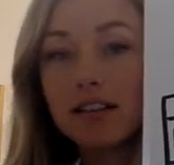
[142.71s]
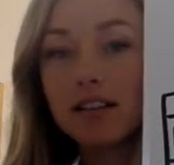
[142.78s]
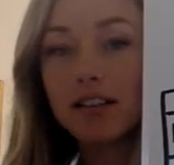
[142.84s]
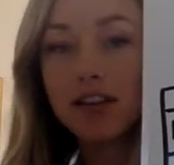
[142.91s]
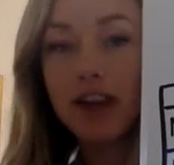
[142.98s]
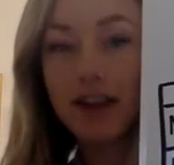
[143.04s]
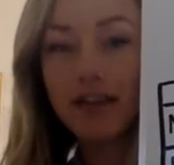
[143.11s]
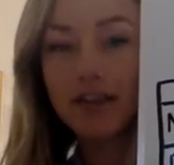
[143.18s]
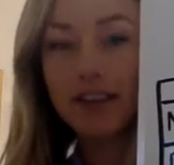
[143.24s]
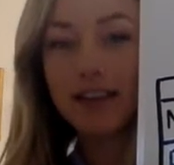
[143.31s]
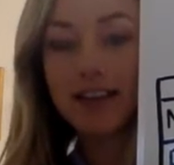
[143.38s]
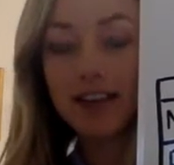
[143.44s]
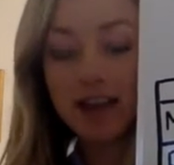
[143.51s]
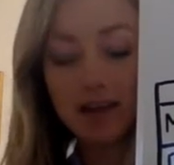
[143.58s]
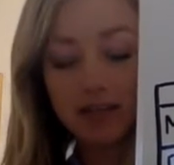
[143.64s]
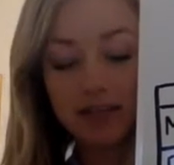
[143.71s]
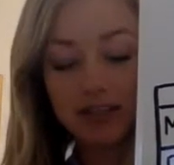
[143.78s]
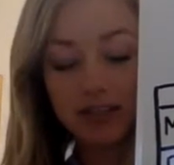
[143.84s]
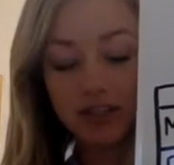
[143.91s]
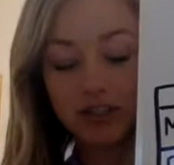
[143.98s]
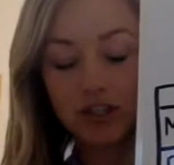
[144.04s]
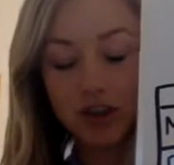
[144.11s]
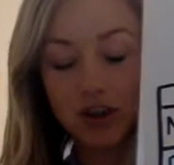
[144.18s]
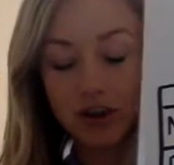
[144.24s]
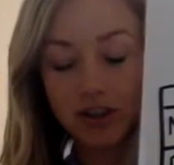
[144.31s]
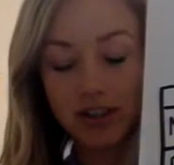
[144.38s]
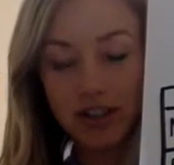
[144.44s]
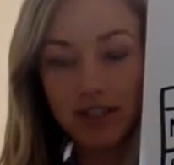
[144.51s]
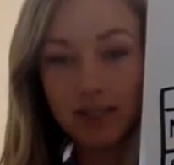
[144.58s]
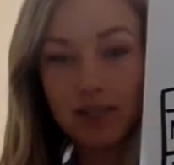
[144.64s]
graphing how many
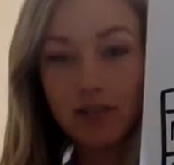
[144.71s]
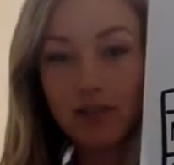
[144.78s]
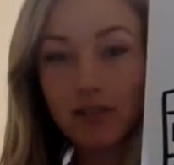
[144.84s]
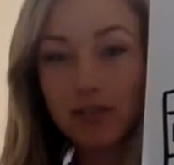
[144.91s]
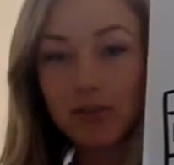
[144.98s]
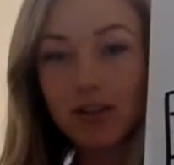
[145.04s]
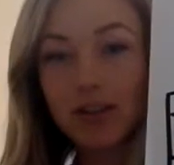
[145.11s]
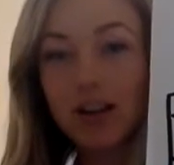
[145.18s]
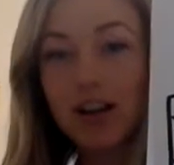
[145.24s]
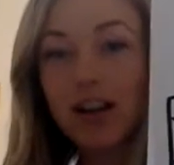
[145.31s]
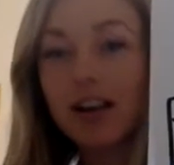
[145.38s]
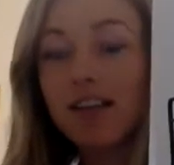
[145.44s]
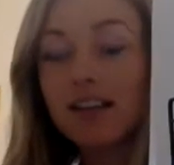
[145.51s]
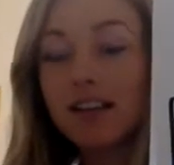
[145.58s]
stars each of them saw,